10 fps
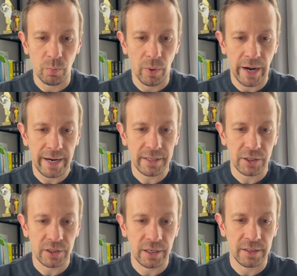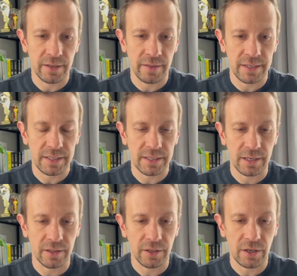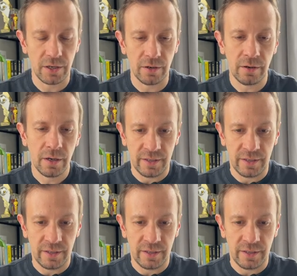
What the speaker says: mined actually this signal here.